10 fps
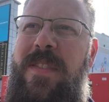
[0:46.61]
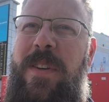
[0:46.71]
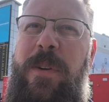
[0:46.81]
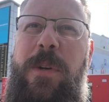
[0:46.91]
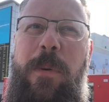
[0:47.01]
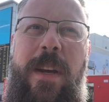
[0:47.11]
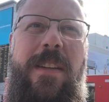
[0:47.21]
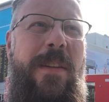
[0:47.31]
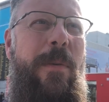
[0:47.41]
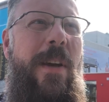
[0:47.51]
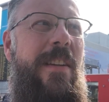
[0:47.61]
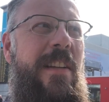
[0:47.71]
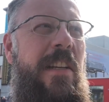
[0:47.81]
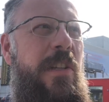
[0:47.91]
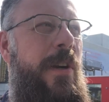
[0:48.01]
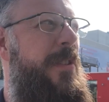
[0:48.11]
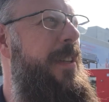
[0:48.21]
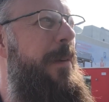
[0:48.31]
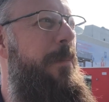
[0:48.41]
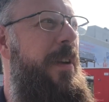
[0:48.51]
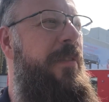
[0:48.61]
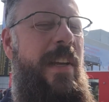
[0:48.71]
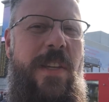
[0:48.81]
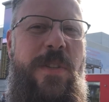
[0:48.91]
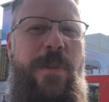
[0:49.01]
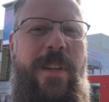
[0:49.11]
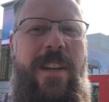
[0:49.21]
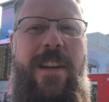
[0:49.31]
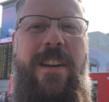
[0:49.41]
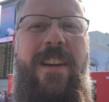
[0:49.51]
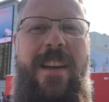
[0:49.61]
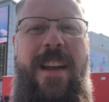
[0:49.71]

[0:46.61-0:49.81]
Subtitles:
So quite an interesting bit of history here.